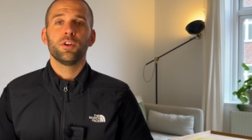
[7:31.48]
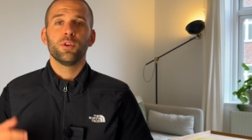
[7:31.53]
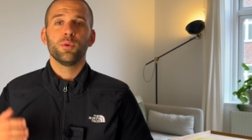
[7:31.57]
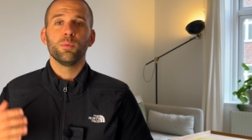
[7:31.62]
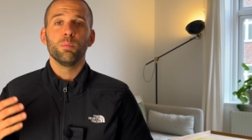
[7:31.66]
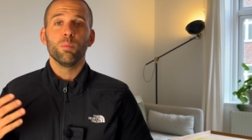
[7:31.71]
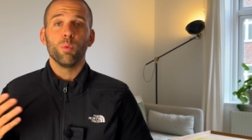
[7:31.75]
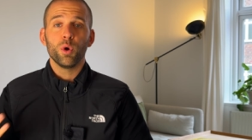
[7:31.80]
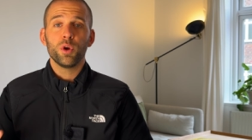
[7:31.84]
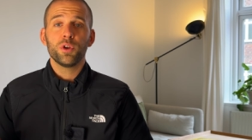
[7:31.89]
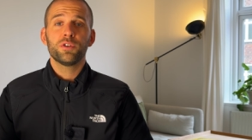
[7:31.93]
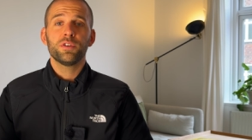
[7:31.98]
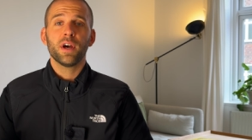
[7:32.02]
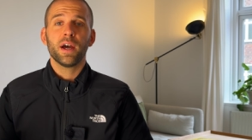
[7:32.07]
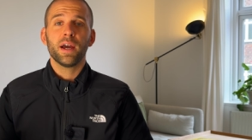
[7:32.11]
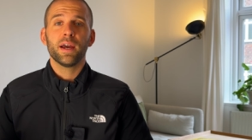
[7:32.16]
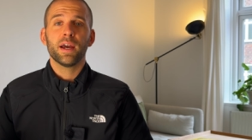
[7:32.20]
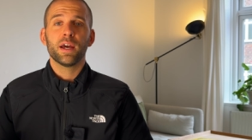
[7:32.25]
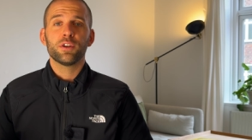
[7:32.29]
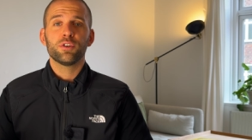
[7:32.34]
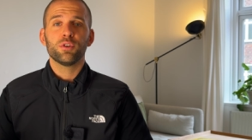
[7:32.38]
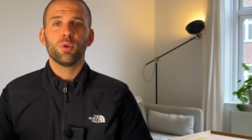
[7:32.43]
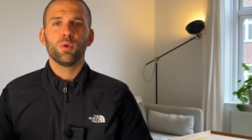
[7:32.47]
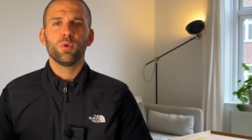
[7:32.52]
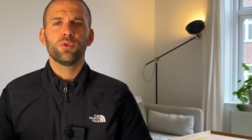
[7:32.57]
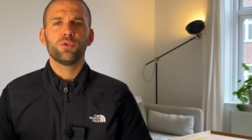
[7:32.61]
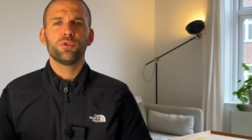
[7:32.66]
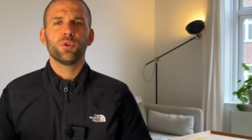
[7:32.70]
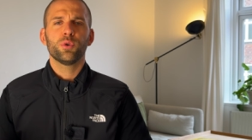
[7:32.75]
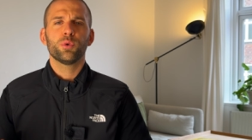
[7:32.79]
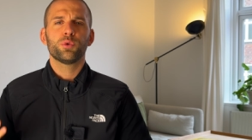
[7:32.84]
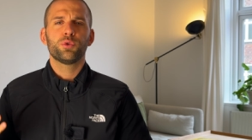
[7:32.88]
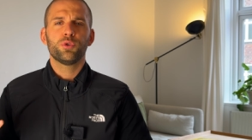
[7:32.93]
Muay Thai has
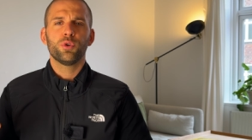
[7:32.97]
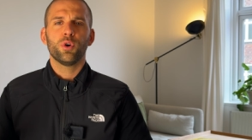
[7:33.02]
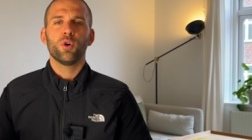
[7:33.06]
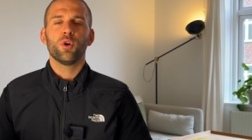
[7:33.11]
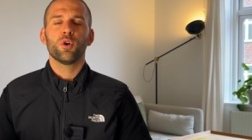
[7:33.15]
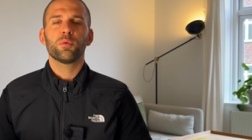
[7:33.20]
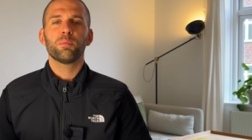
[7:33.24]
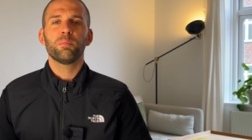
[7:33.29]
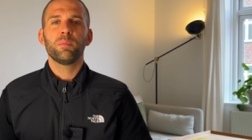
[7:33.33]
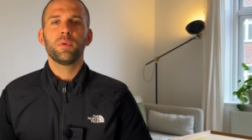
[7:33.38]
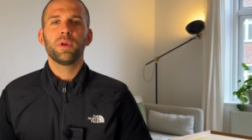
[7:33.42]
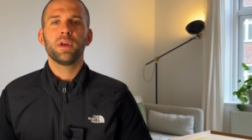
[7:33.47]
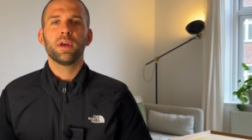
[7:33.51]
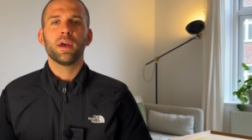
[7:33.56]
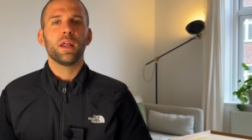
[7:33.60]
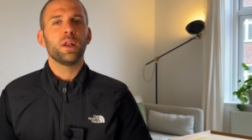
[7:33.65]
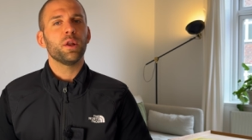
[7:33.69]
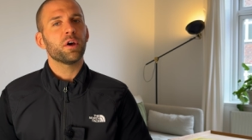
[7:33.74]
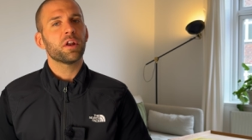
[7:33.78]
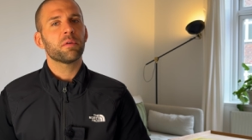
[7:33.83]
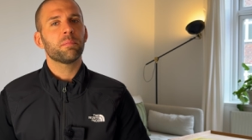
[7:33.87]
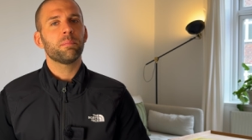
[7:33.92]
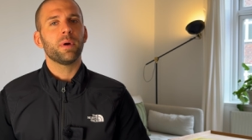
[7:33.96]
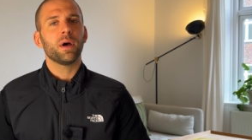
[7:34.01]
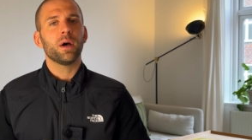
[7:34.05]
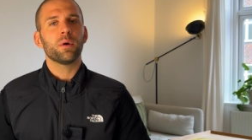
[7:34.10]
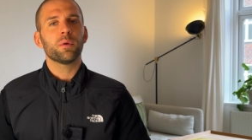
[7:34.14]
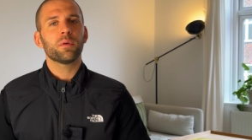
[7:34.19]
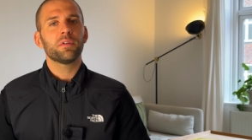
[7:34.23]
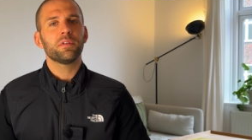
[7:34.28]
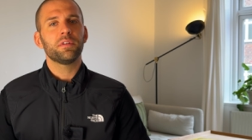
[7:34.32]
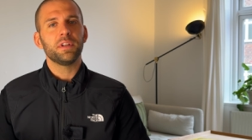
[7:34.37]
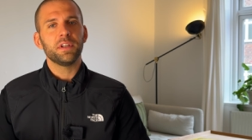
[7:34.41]
also taught me a lot
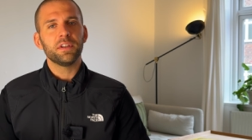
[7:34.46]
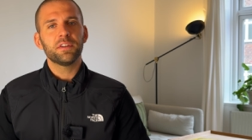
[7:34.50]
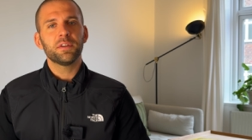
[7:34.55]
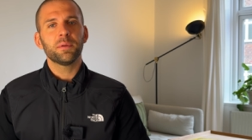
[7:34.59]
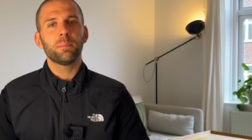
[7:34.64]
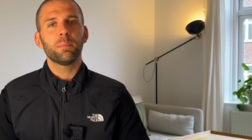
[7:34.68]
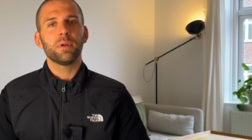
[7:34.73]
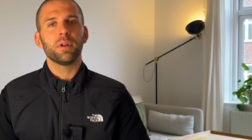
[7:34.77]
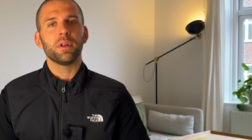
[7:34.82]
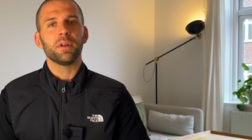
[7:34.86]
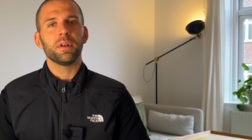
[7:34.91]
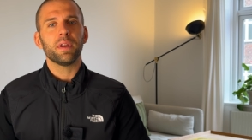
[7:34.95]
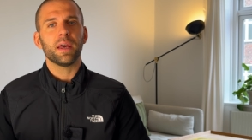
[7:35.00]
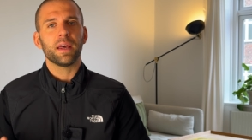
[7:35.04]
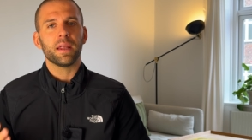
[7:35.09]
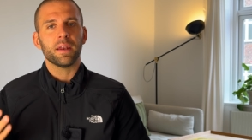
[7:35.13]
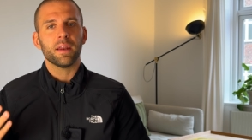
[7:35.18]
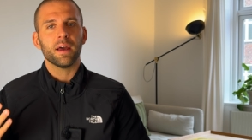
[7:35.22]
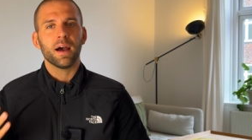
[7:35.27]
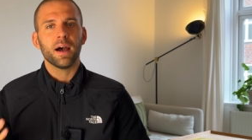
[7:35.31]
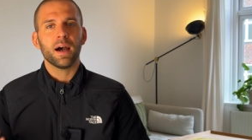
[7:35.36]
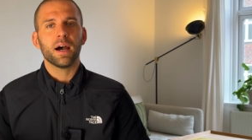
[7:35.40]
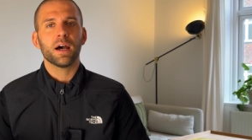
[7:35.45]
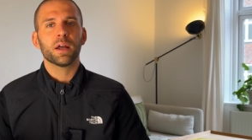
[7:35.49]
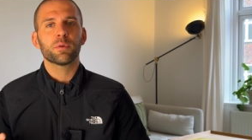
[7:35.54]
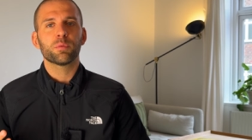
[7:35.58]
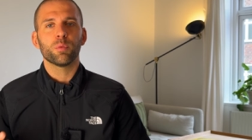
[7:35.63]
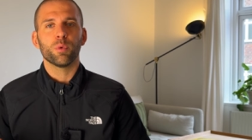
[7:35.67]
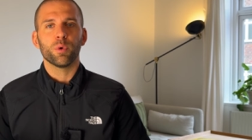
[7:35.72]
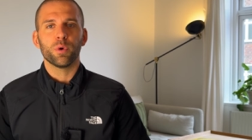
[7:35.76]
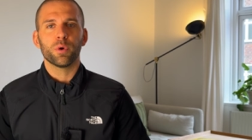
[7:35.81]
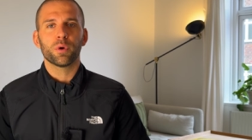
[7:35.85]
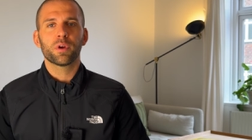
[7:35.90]
about discipline and hard
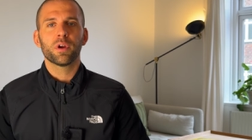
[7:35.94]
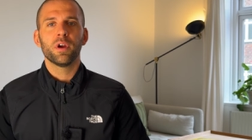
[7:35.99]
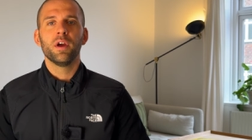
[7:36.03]
work.